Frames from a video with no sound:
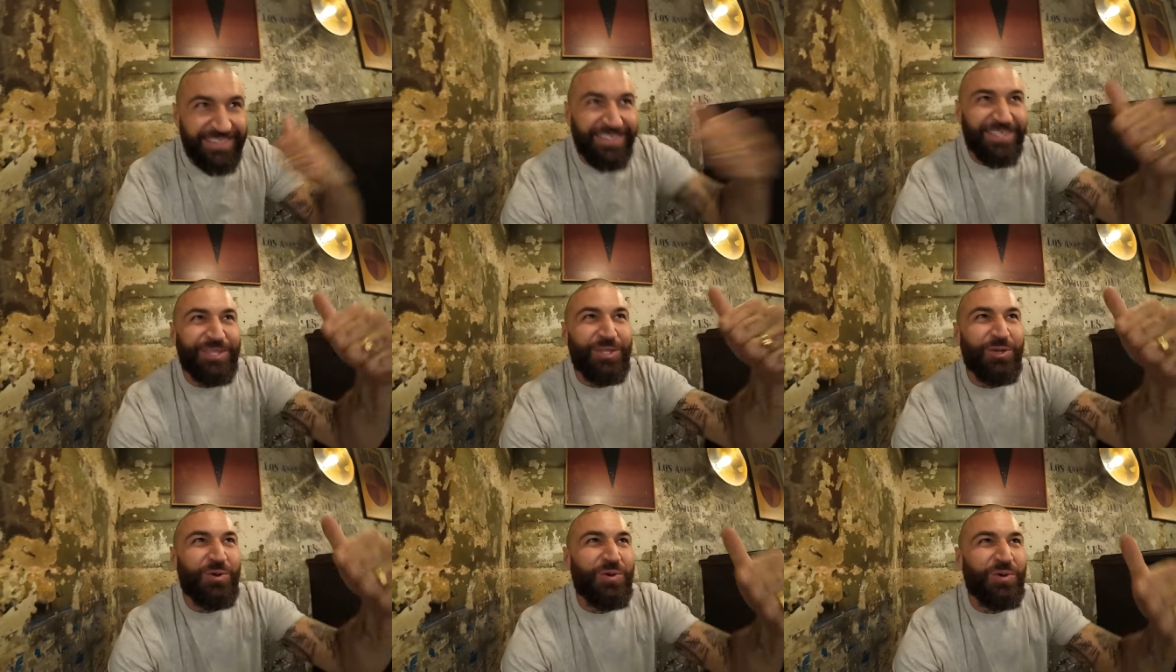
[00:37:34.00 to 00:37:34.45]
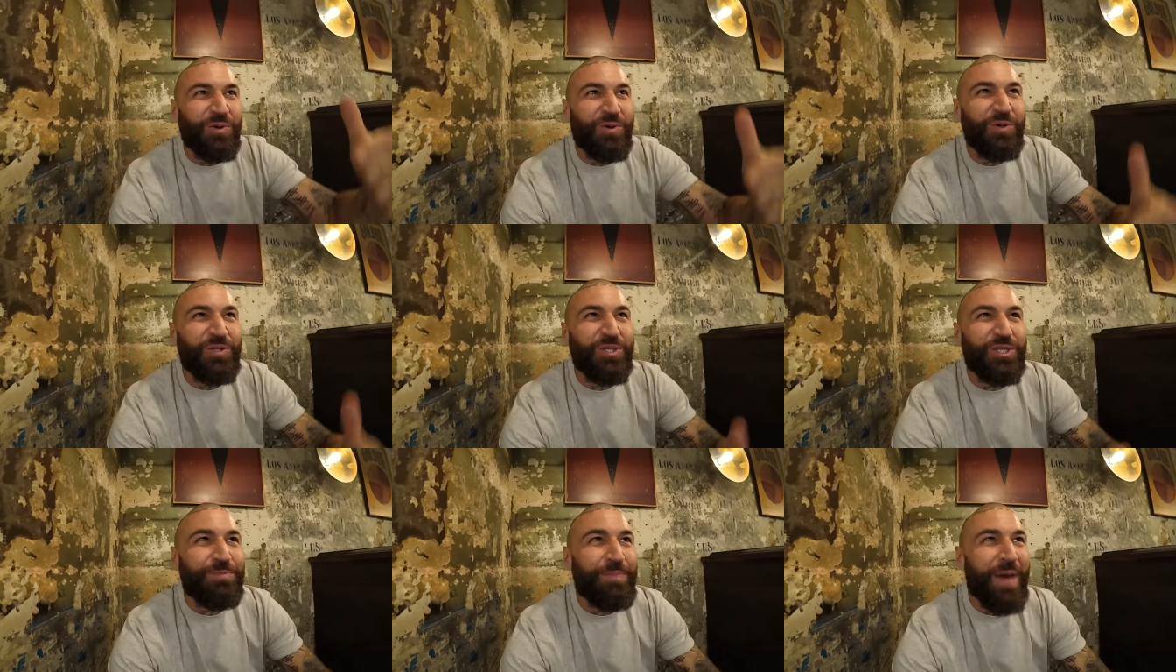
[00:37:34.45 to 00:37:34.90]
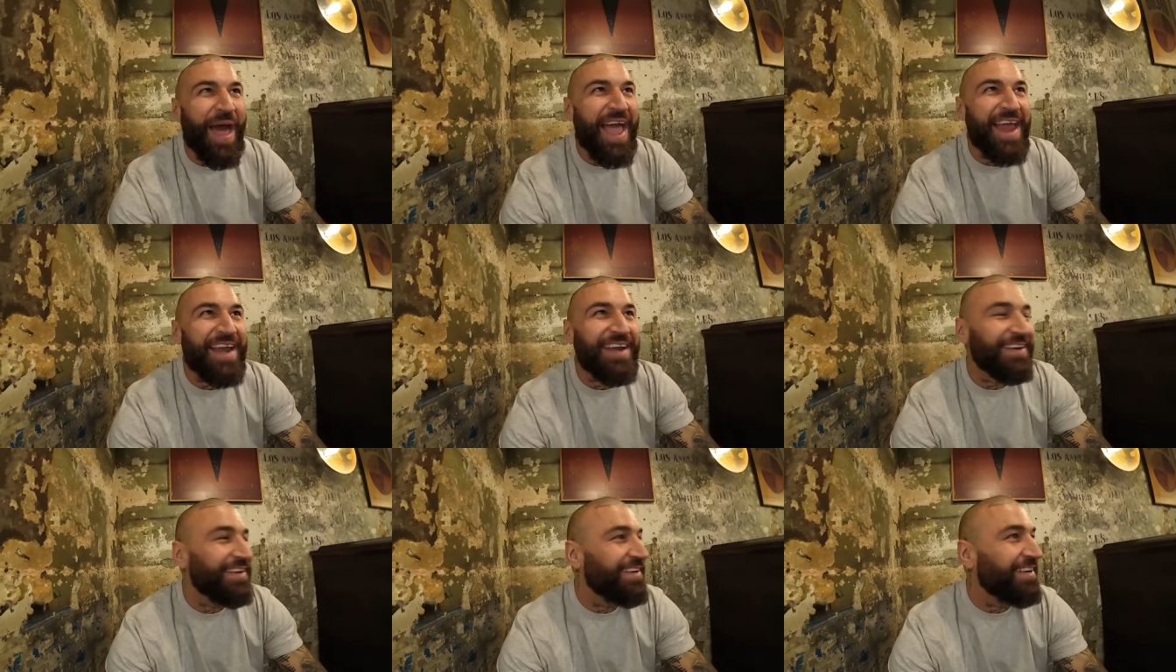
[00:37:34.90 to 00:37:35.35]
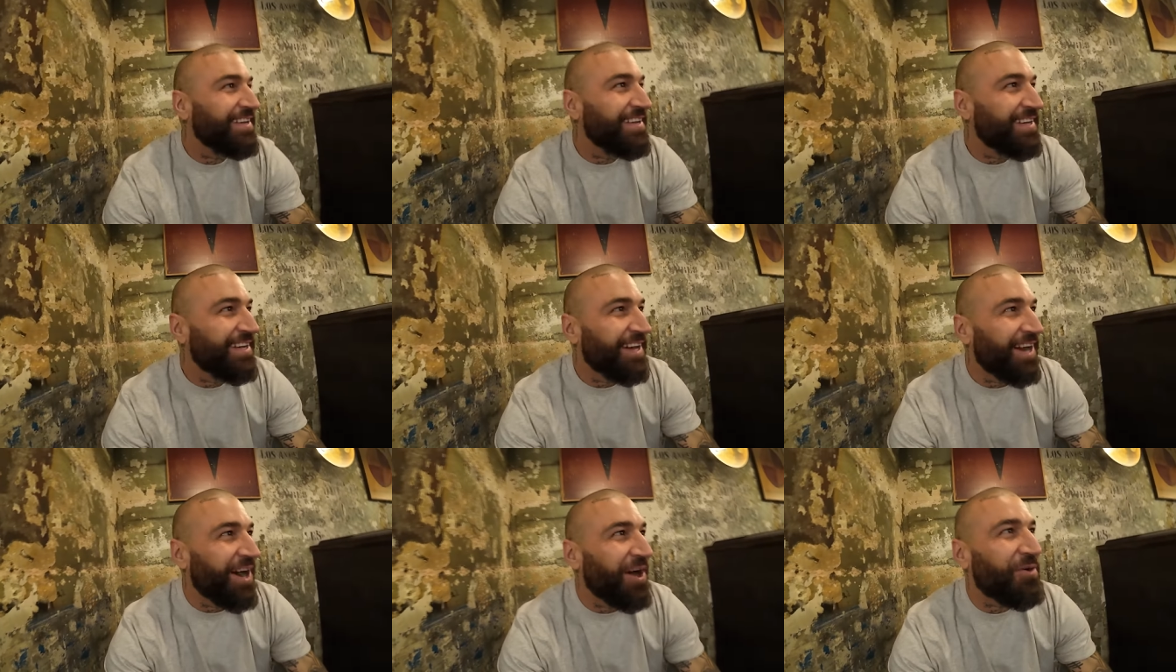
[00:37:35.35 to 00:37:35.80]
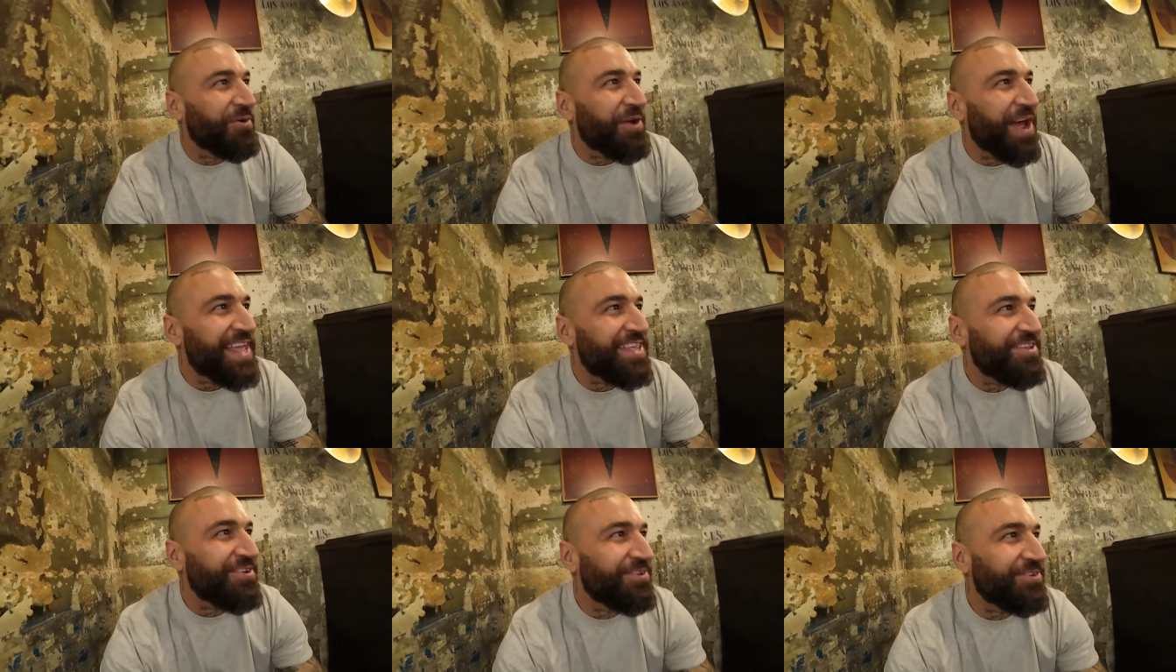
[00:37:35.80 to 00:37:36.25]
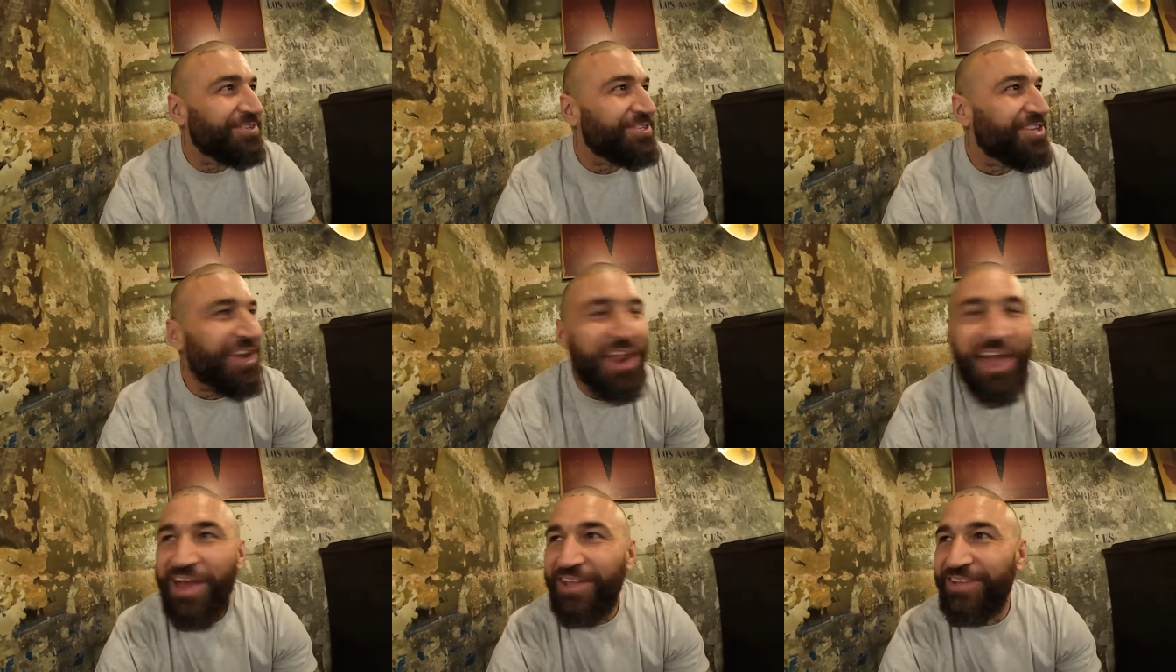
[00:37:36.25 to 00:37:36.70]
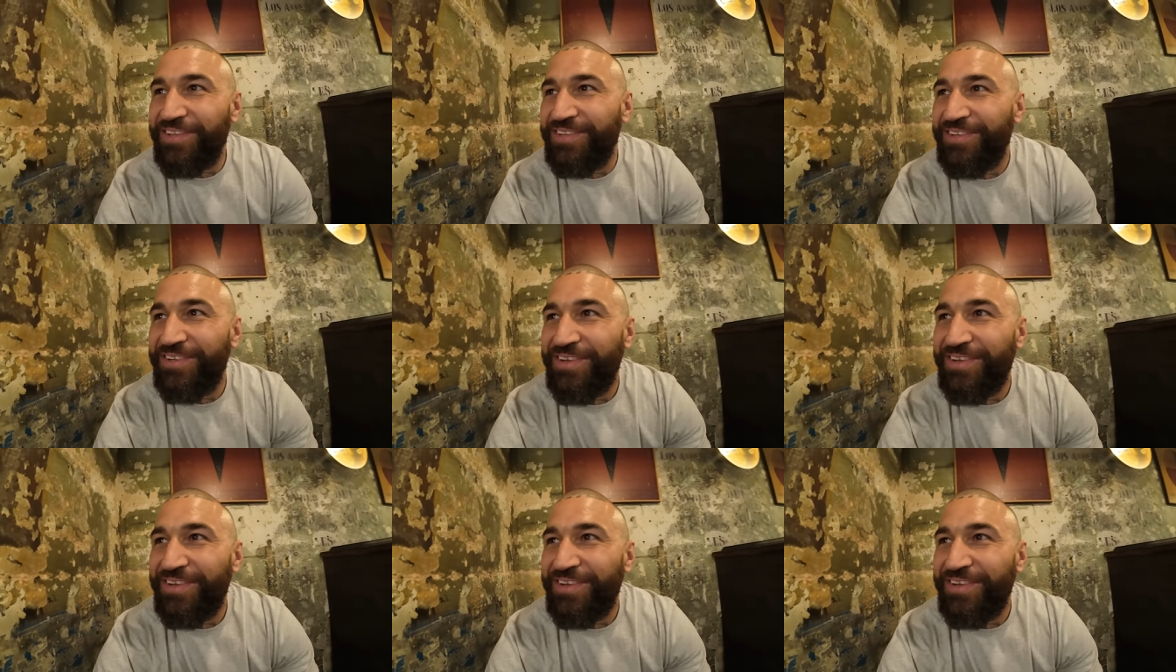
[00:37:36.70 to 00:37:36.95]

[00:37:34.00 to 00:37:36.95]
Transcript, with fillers: You're doing good, Span. All right, yours, lad.